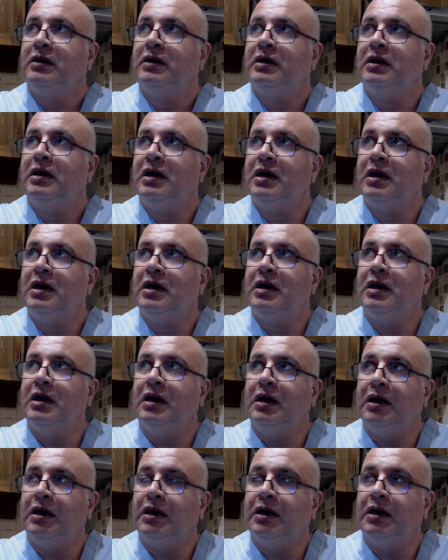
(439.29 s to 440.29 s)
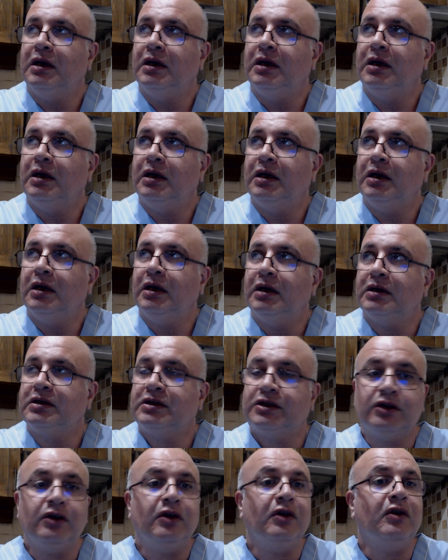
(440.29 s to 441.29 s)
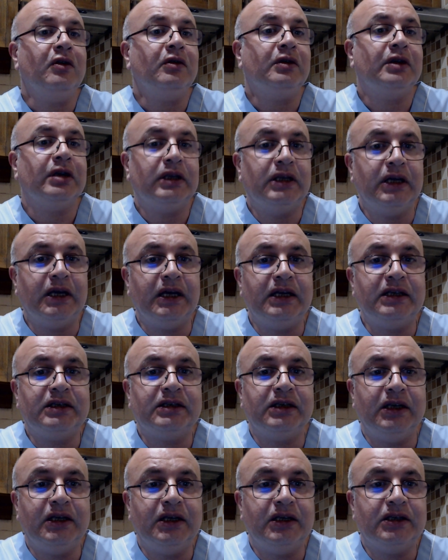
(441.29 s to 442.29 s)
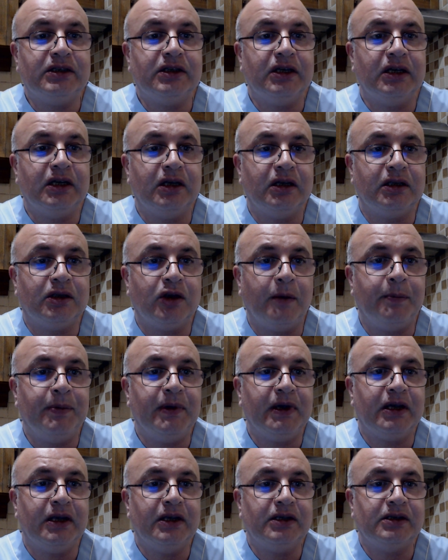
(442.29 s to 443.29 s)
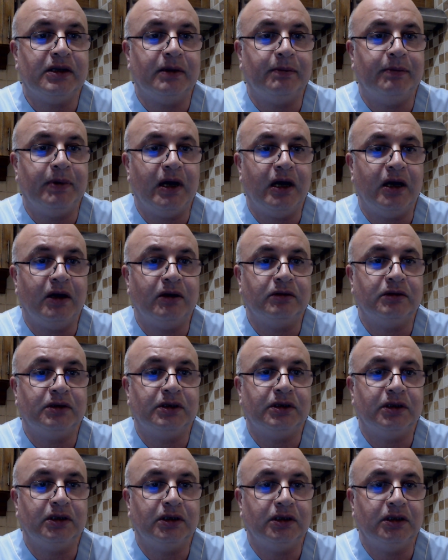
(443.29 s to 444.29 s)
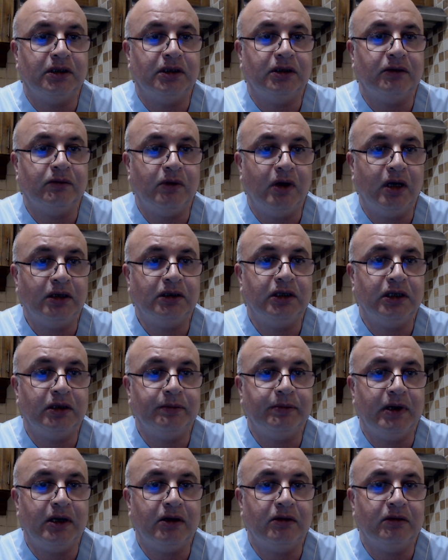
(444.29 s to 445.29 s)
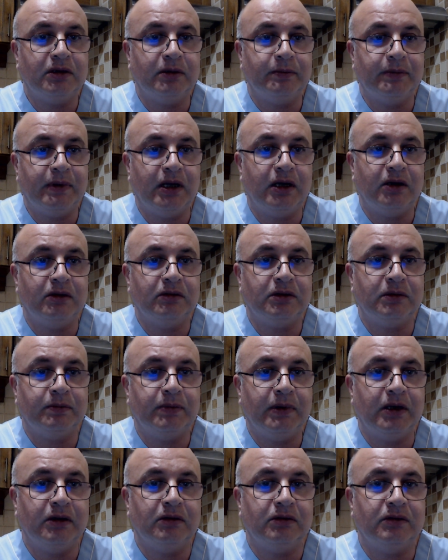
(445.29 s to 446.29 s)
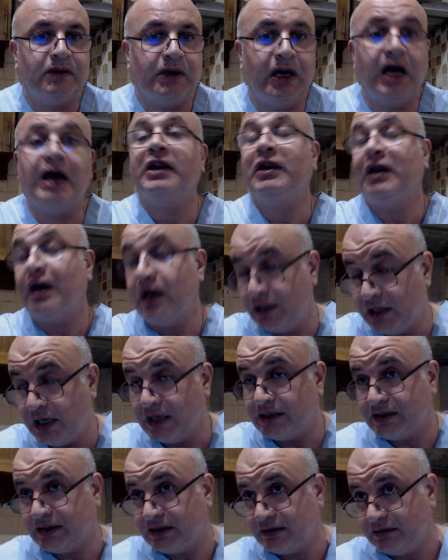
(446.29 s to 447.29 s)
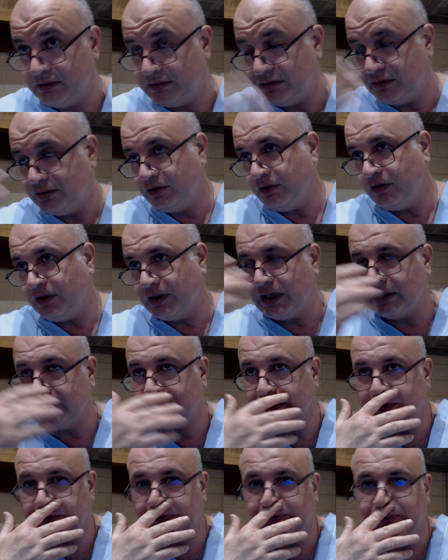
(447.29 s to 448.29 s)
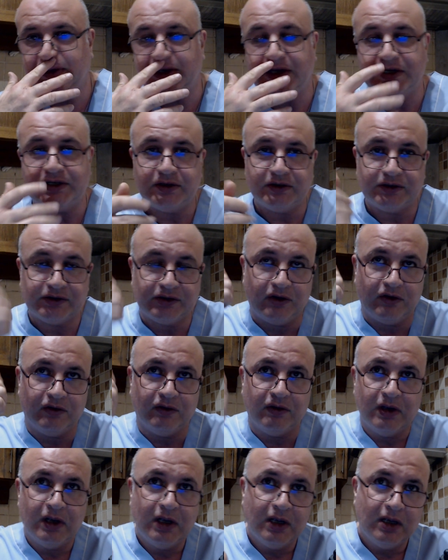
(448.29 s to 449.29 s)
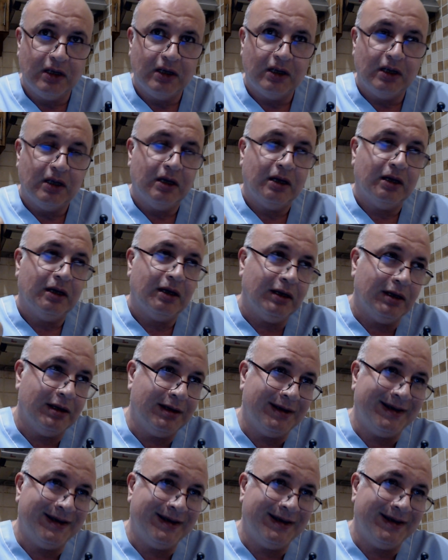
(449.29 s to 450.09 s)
Uh-huh. So today's is uh, topic is about uh, what about about about ah yeah yes New York Heart classification. So uh,